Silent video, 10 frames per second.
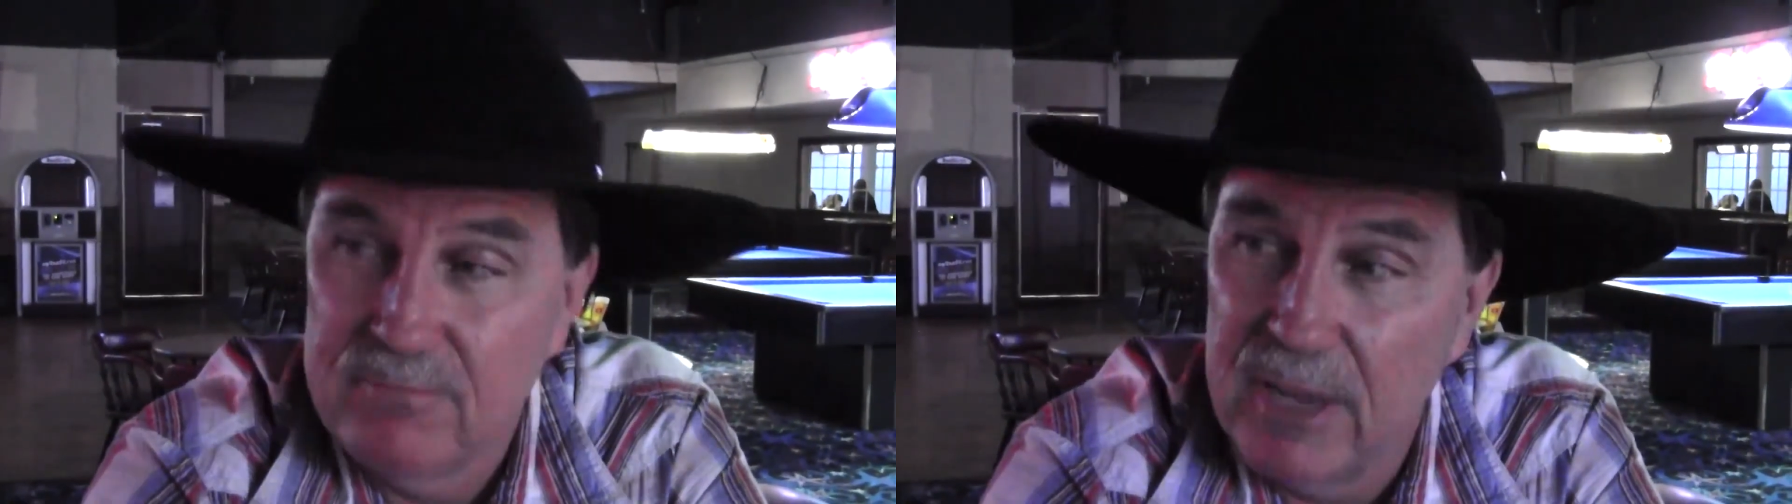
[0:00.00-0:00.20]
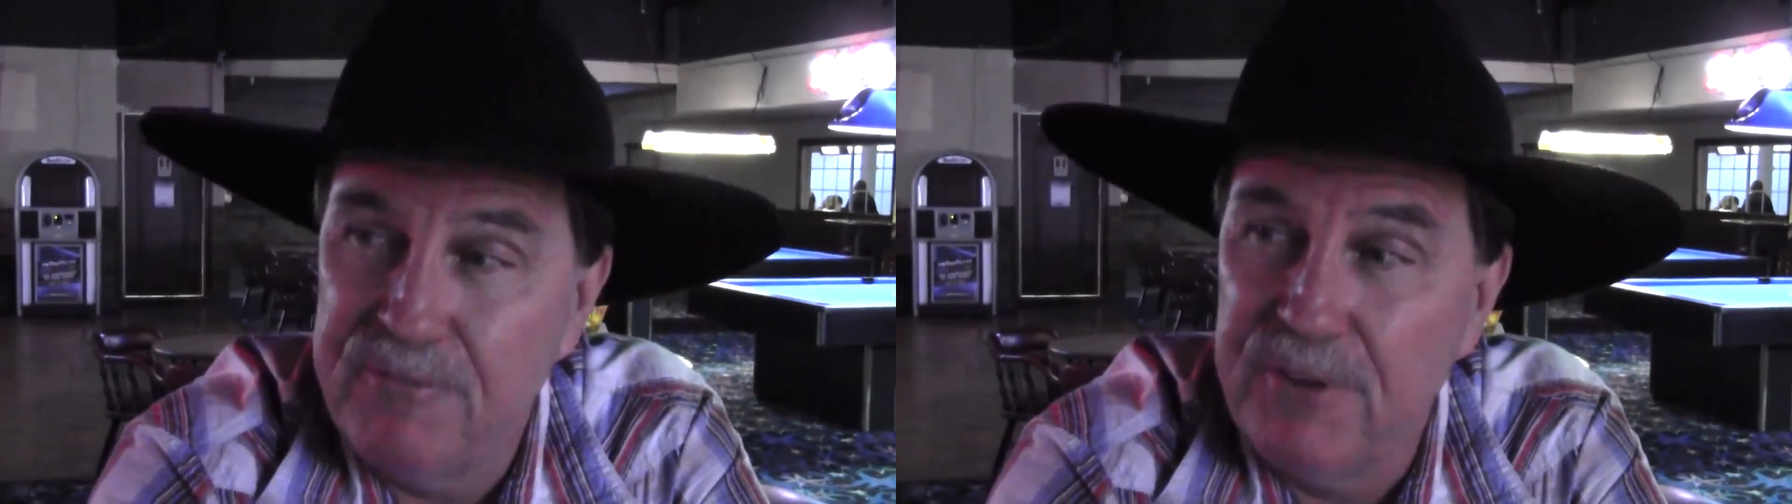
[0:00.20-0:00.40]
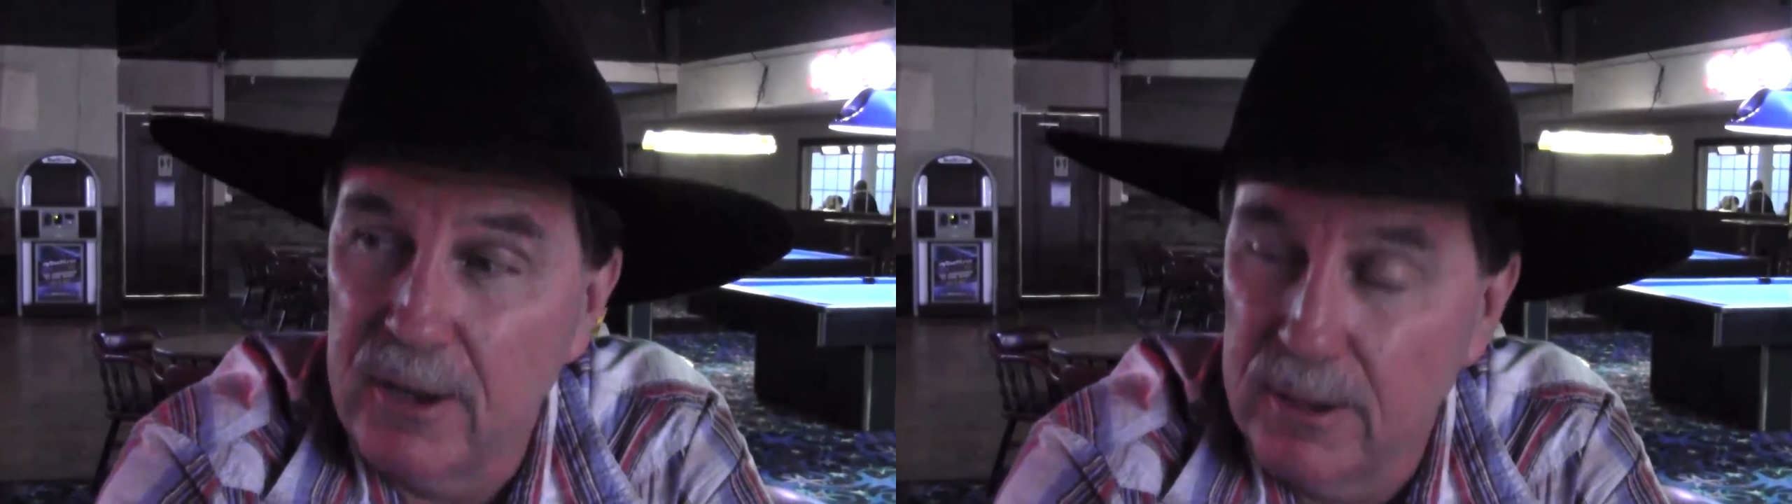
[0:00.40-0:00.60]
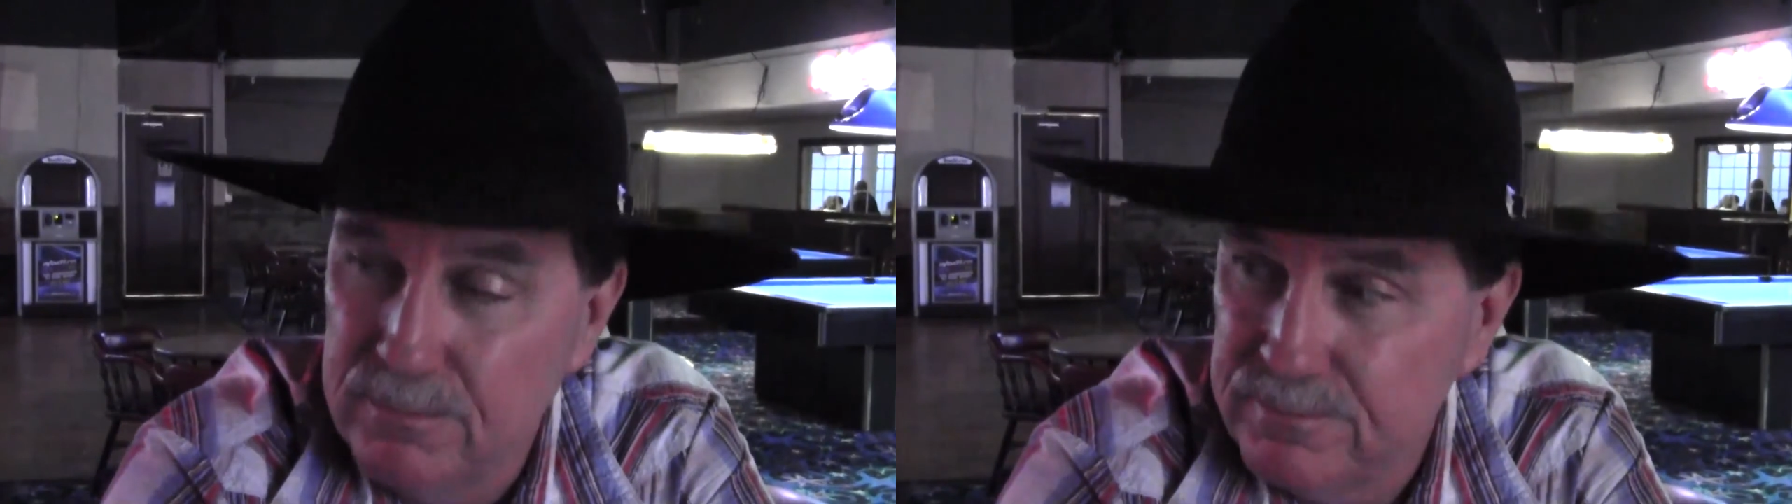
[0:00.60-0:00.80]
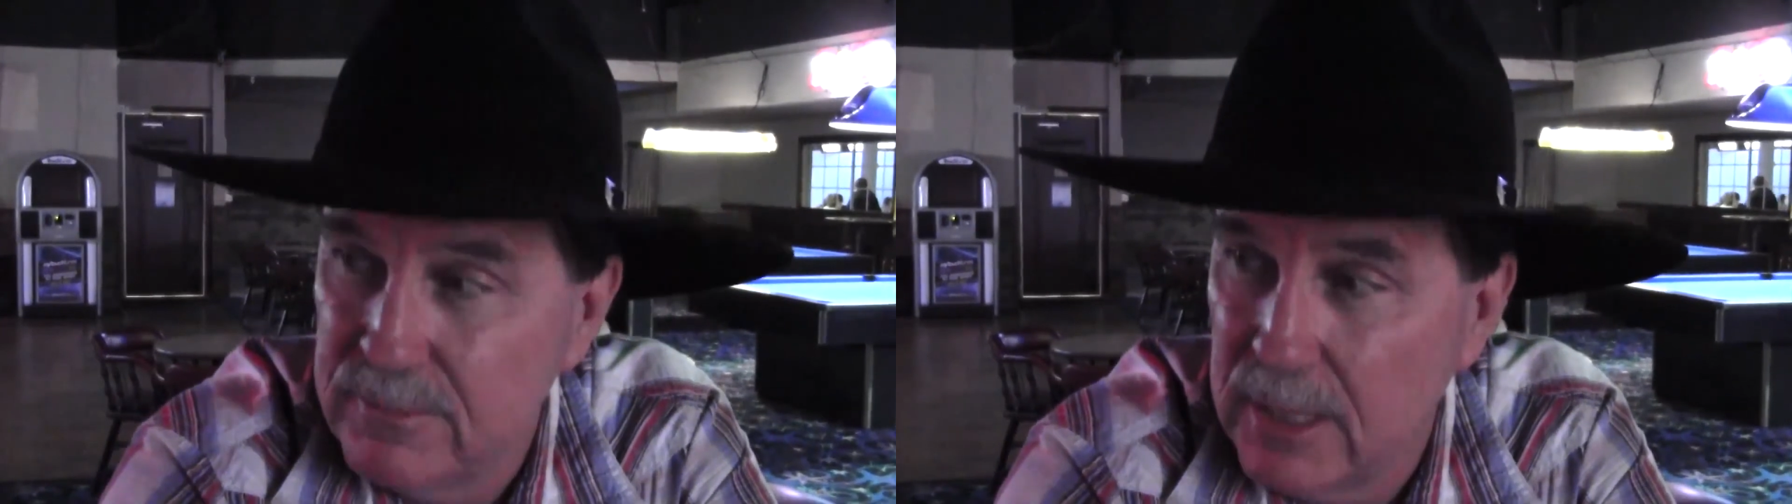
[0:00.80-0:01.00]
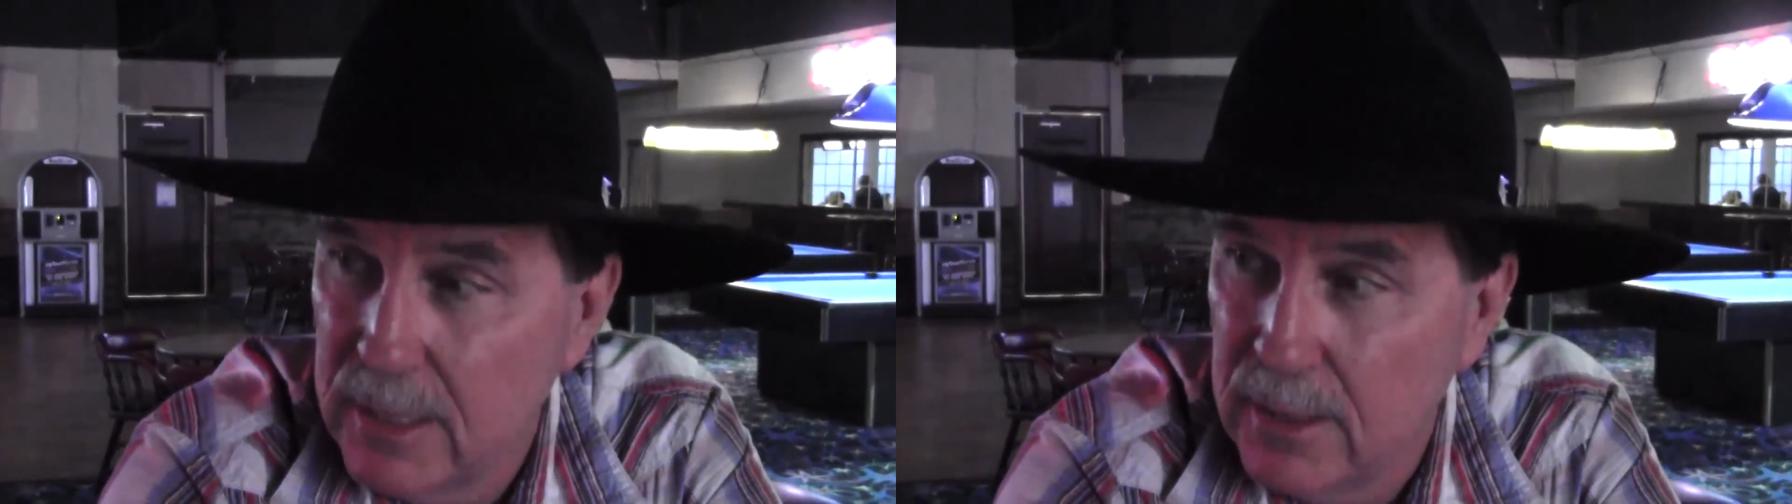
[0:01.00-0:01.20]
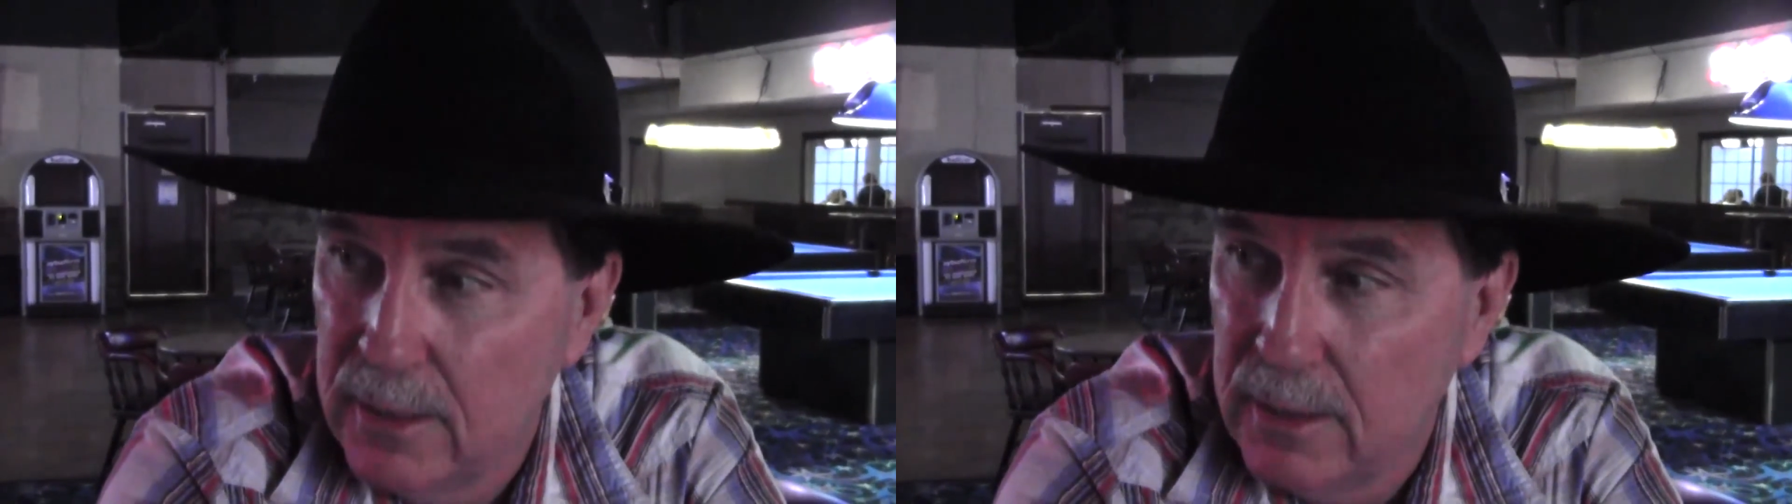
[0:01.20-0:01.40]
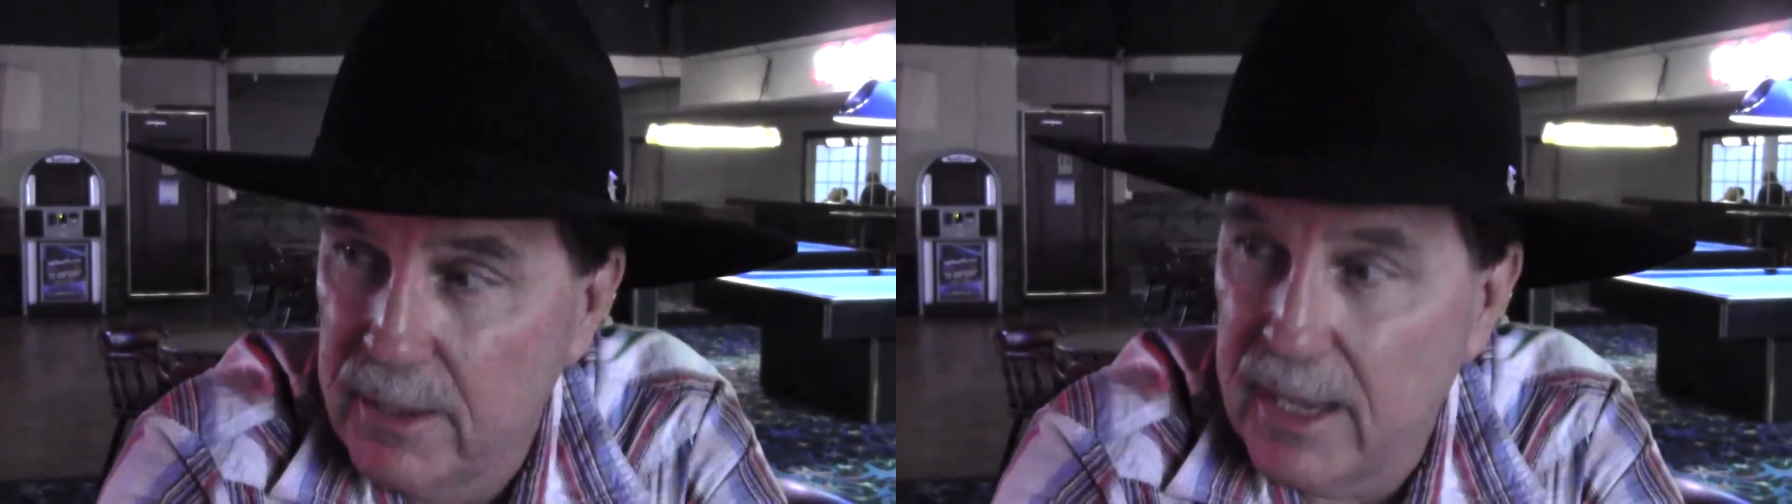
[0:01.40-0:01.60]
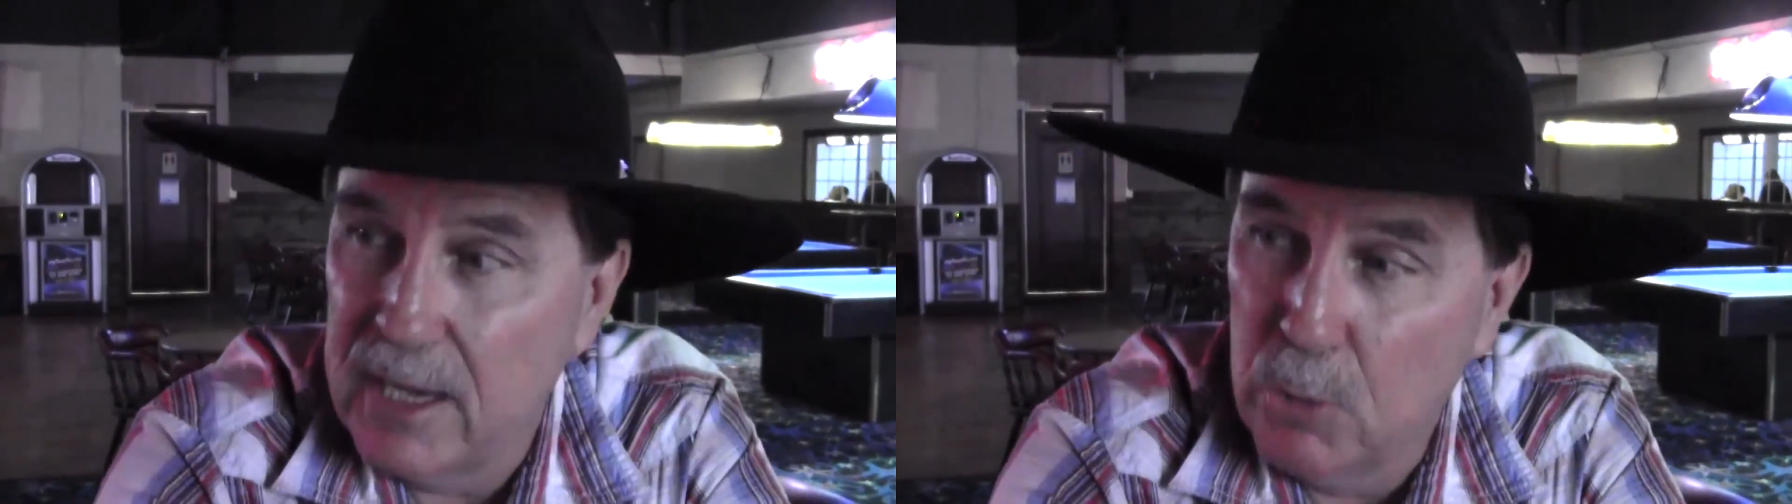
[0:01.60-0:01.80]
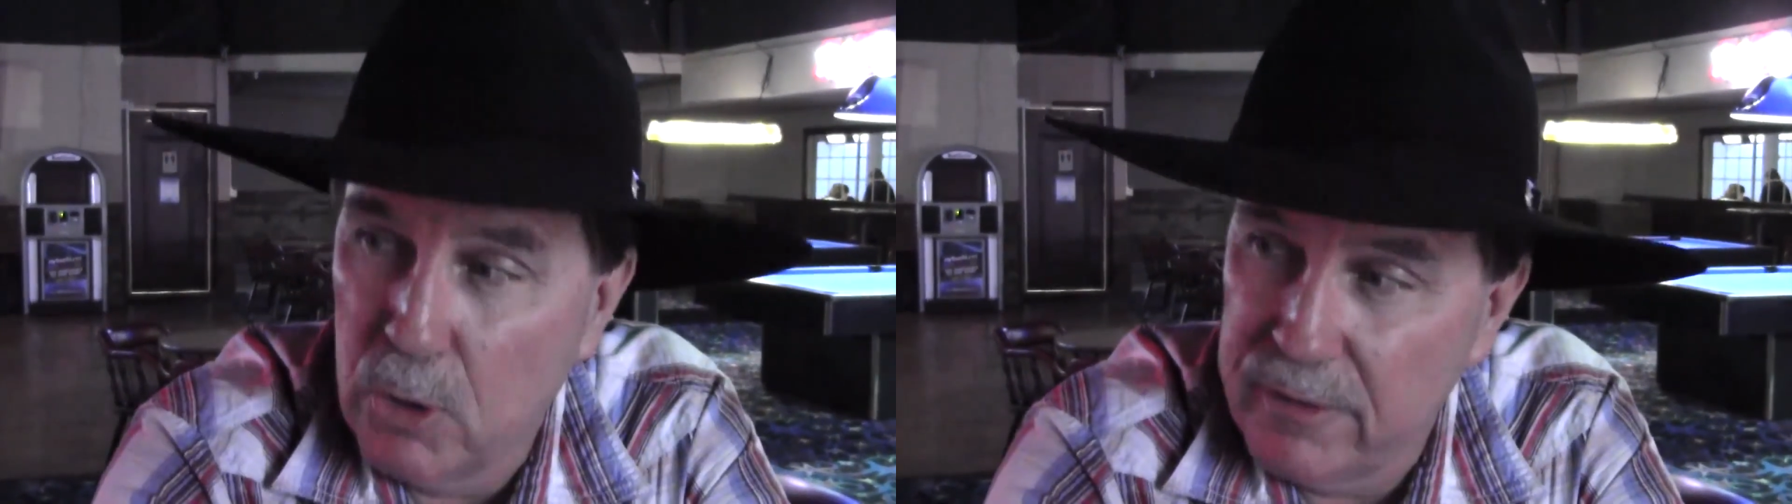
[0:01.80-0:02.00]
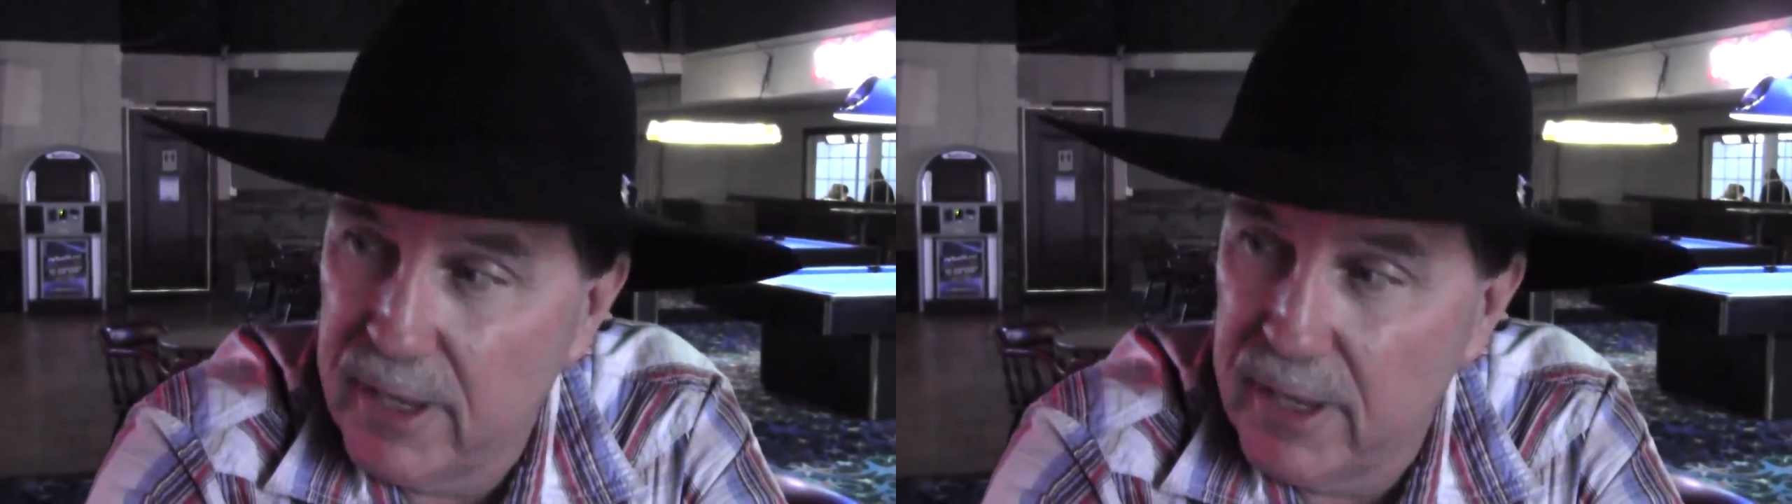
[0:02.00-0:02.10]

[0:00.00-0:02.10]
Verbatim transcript: Hey fella, you got any more of